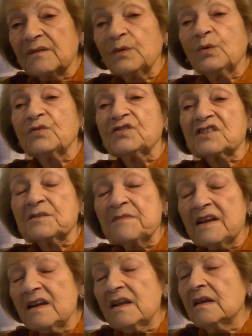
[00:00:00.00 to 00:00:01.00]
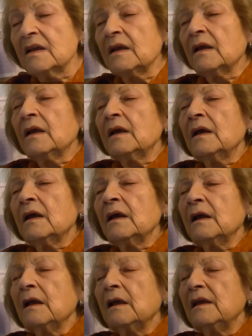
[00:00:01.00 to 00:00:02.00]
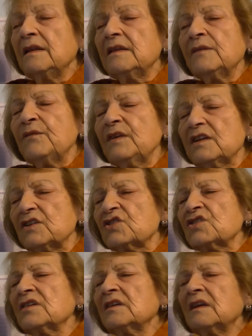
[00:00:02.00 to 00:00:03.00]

we could smell in the village